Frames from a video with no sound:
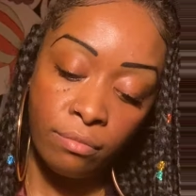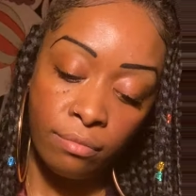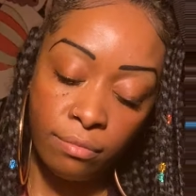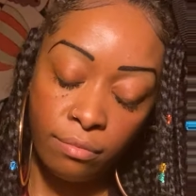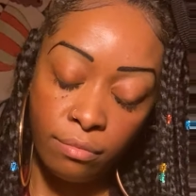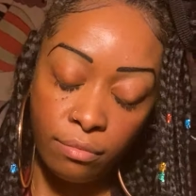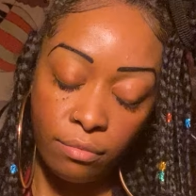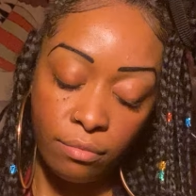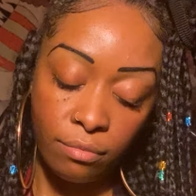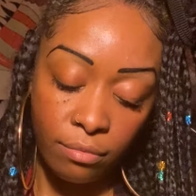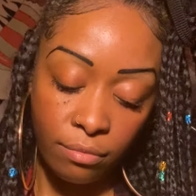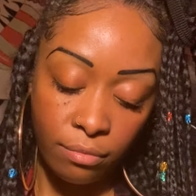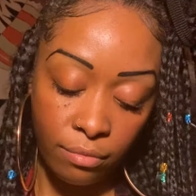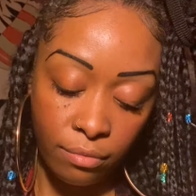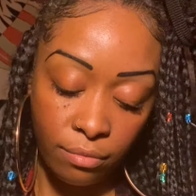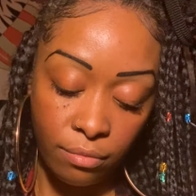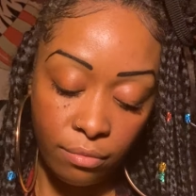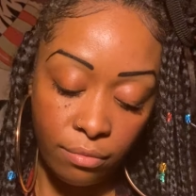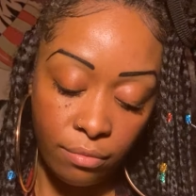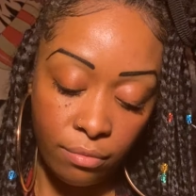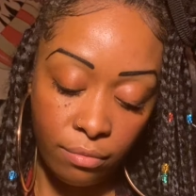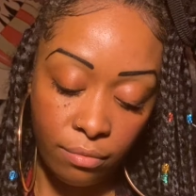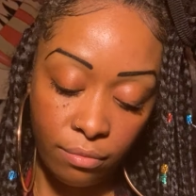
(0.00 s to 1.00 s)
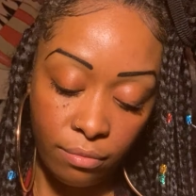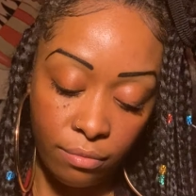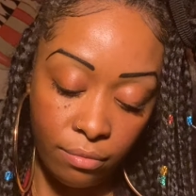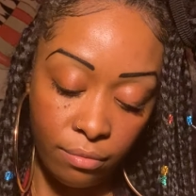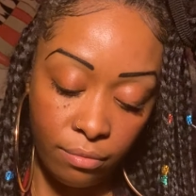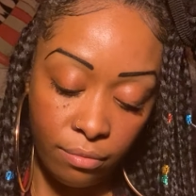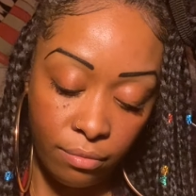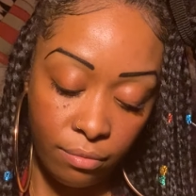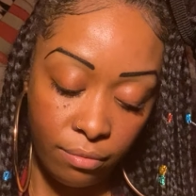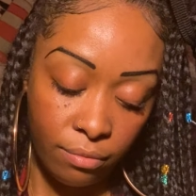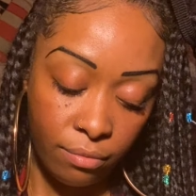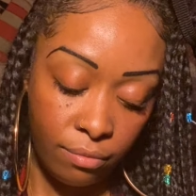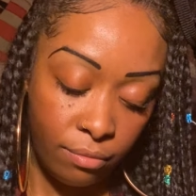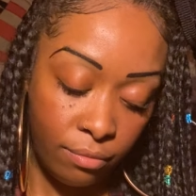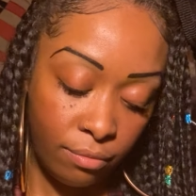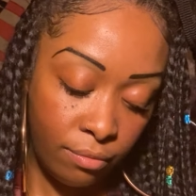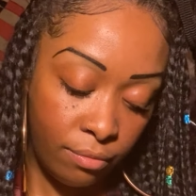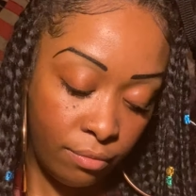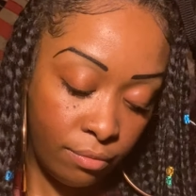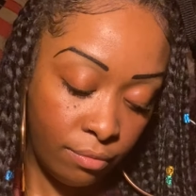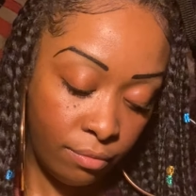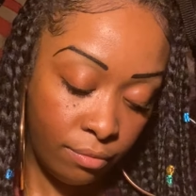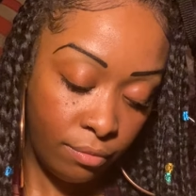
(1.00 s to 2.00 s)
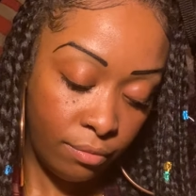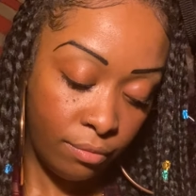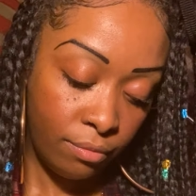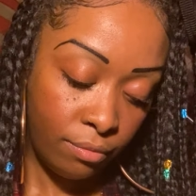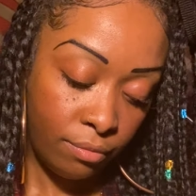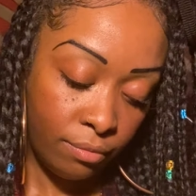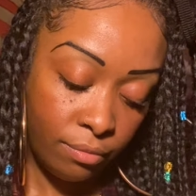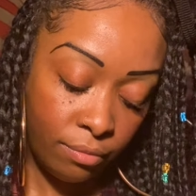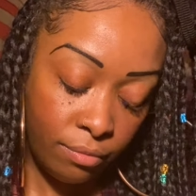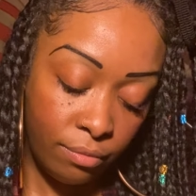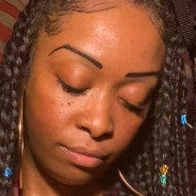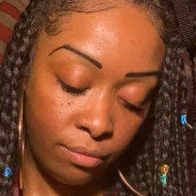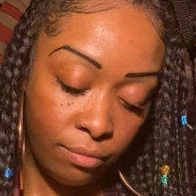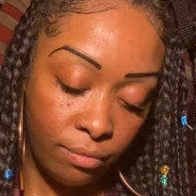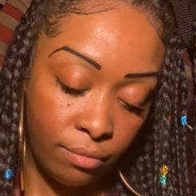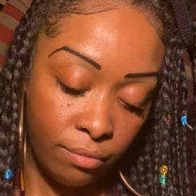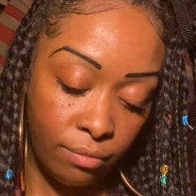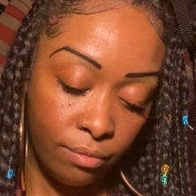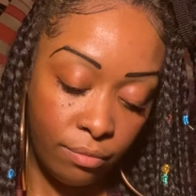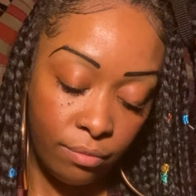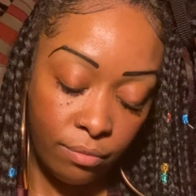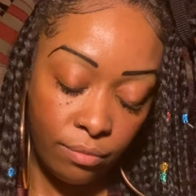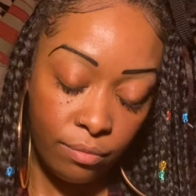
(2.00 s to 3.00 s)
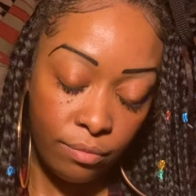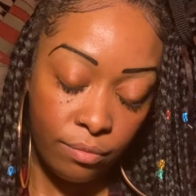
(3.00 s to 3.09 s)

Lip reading: No one is speaking in this clip.